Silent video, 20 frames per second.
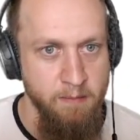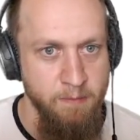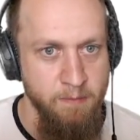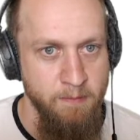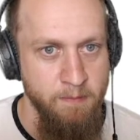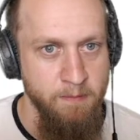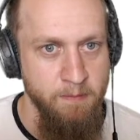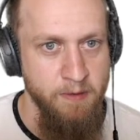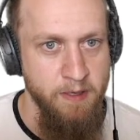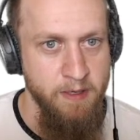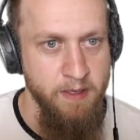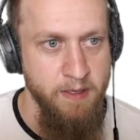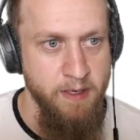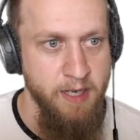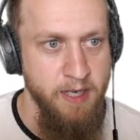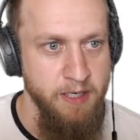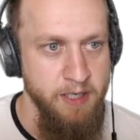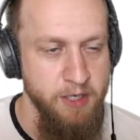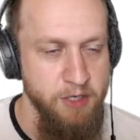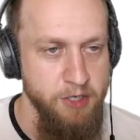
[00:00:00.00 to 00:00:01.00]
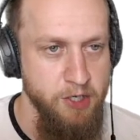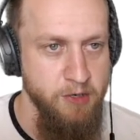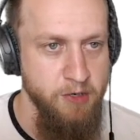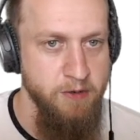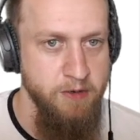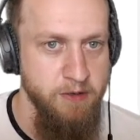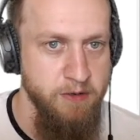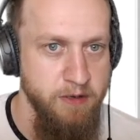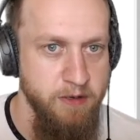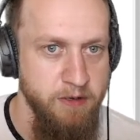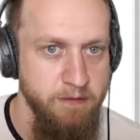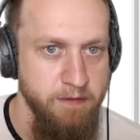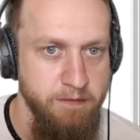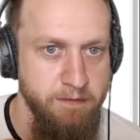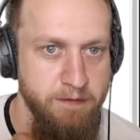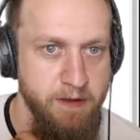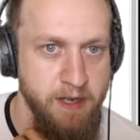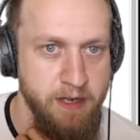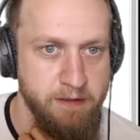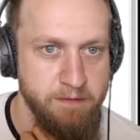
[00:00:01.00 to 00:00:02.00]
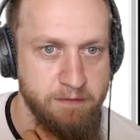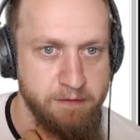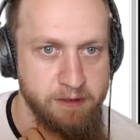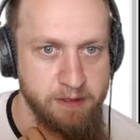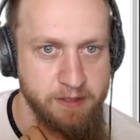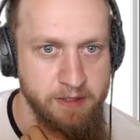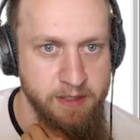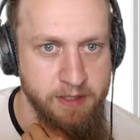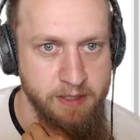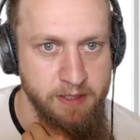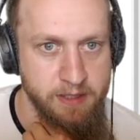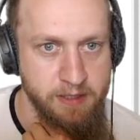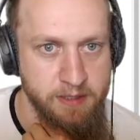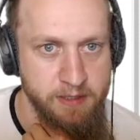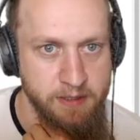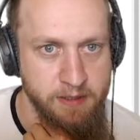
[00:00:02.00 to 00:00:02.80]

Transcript: but I can show you in Firefox, I guess.